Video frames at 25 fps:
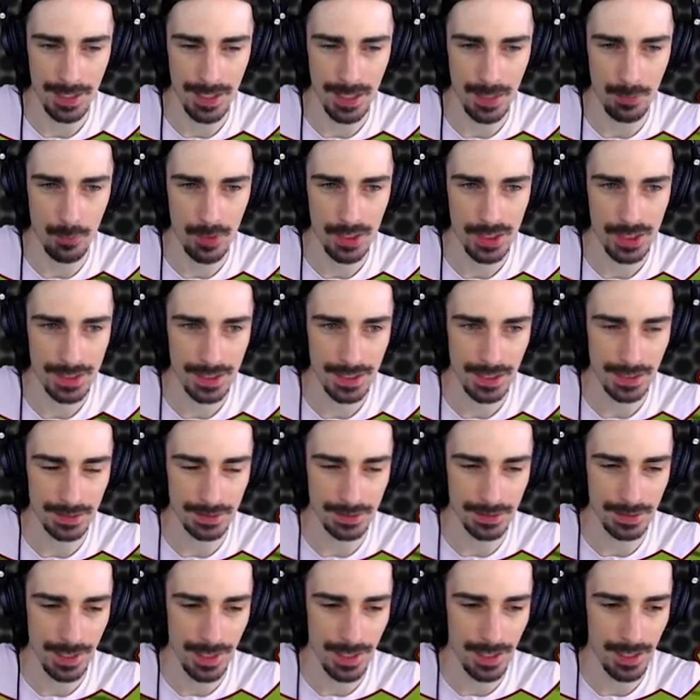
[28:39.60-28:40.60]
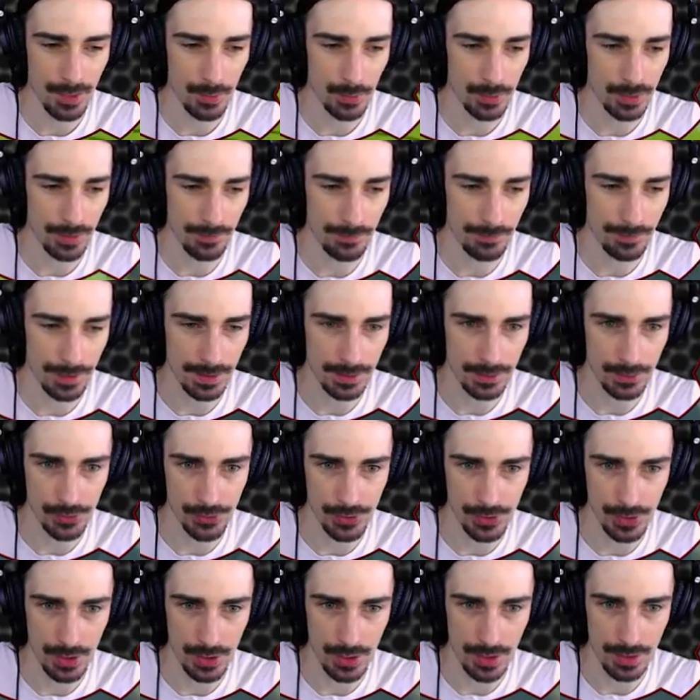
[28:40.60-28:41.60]
Man, I wish it didn't lag when the
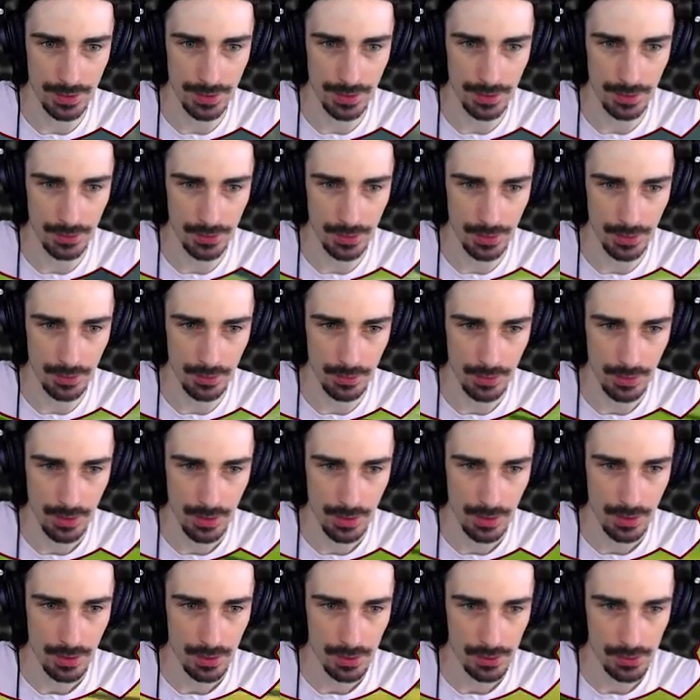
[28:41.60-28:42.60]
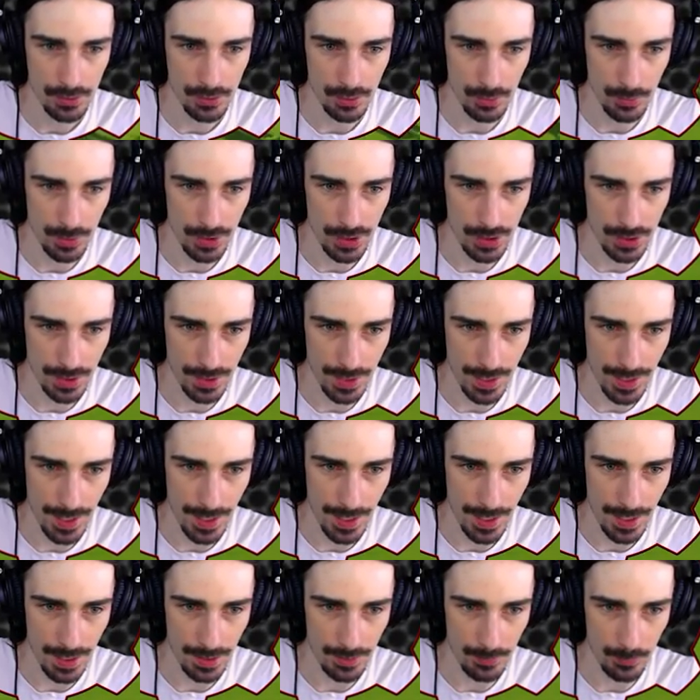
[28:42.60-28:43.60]
vehicles got on here, though. So we're just gonna
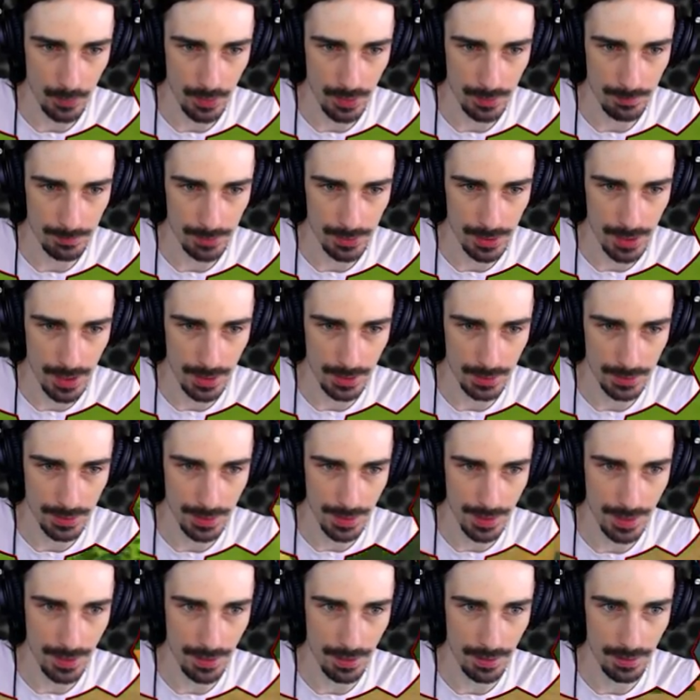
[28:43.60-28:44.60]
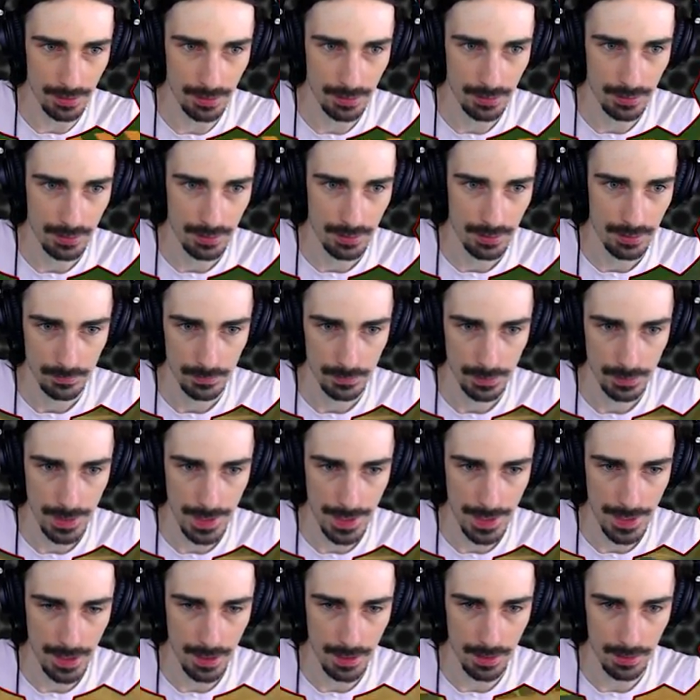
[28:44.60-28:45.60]
add one block there,
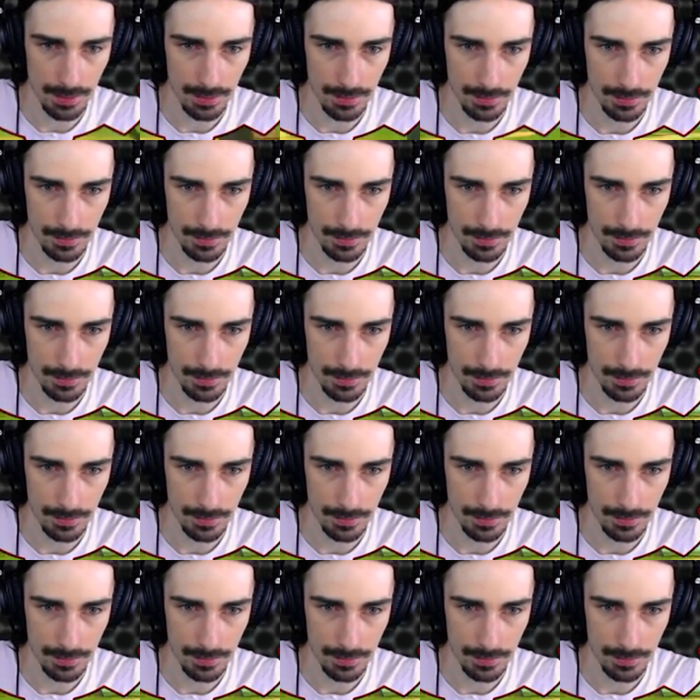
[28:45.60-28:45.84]
there.